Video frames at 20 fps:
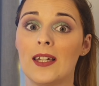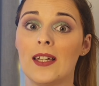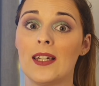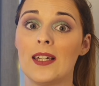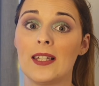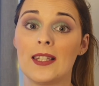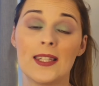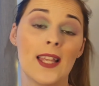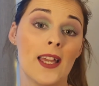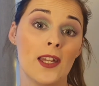
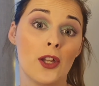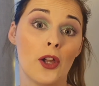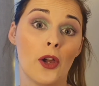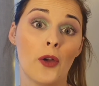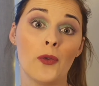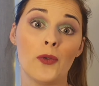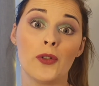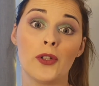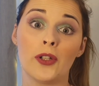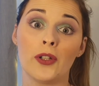say go
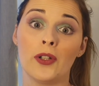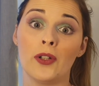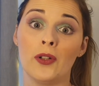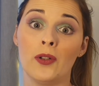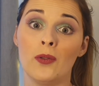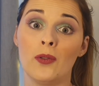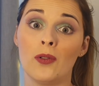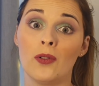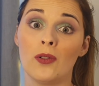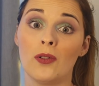to
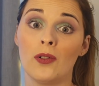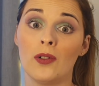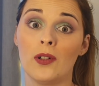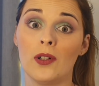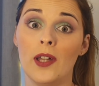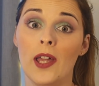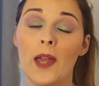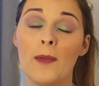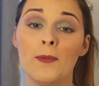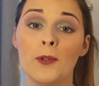
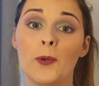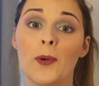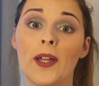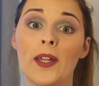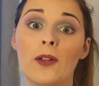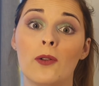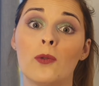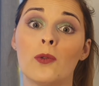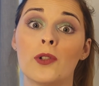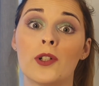MUA and
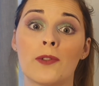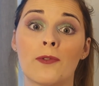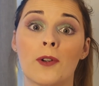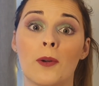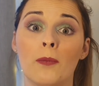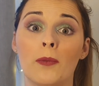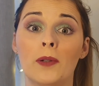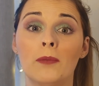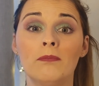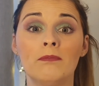order from
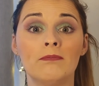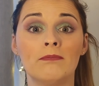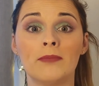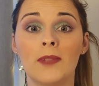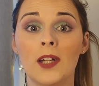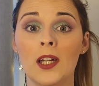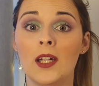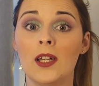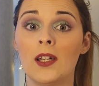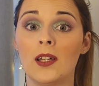them.
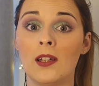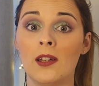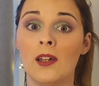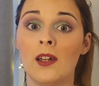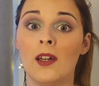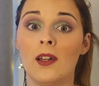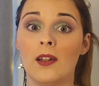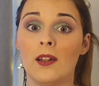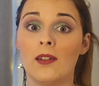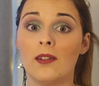
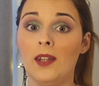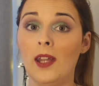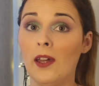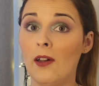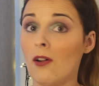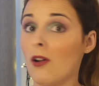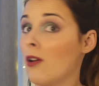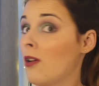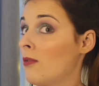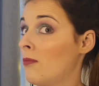They
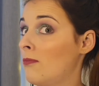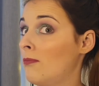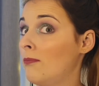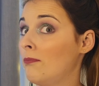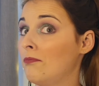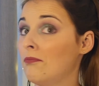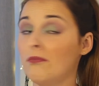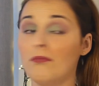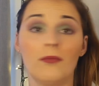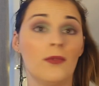are
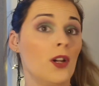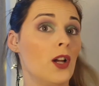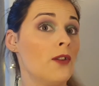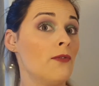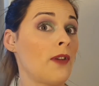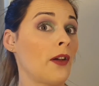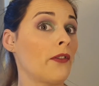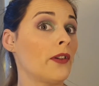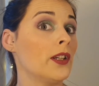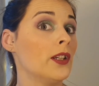a
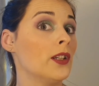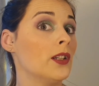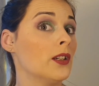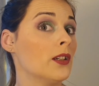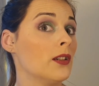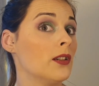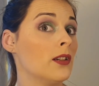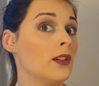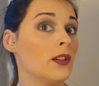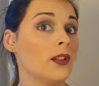very,
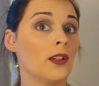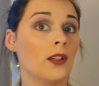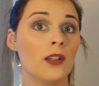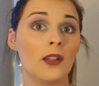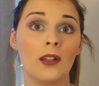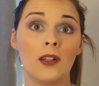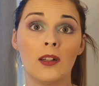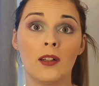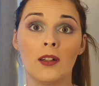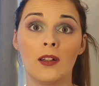
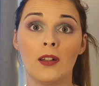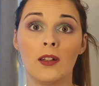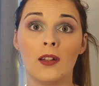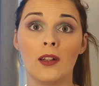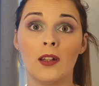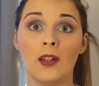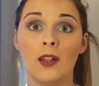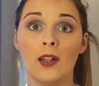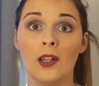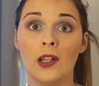
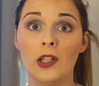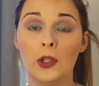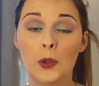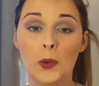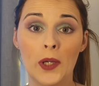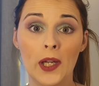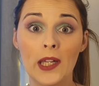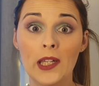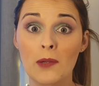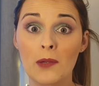you
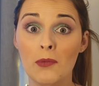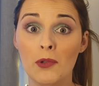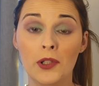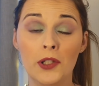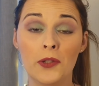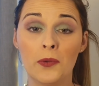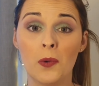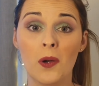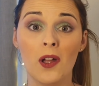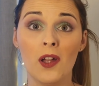get your money's
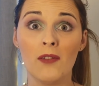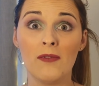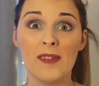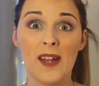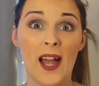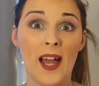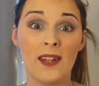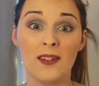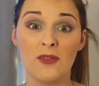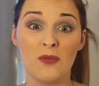worth
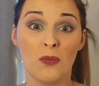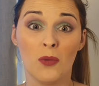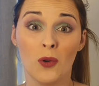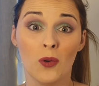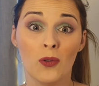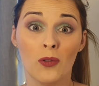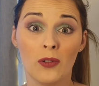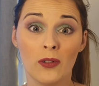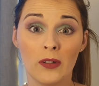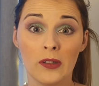and
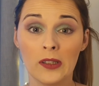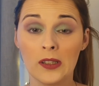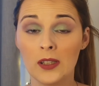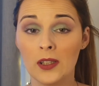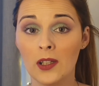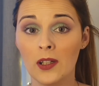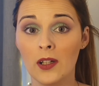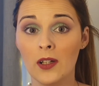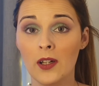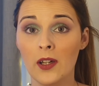more.
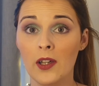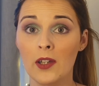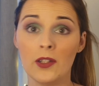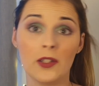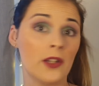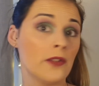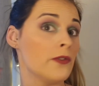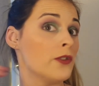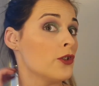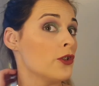So
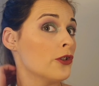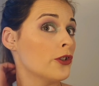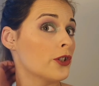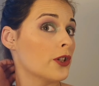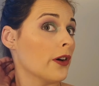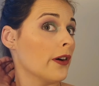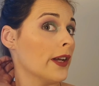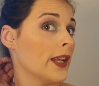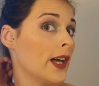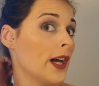if you're just
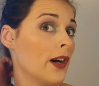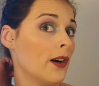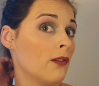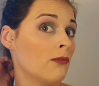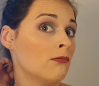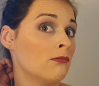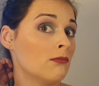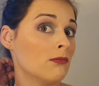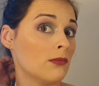starting out,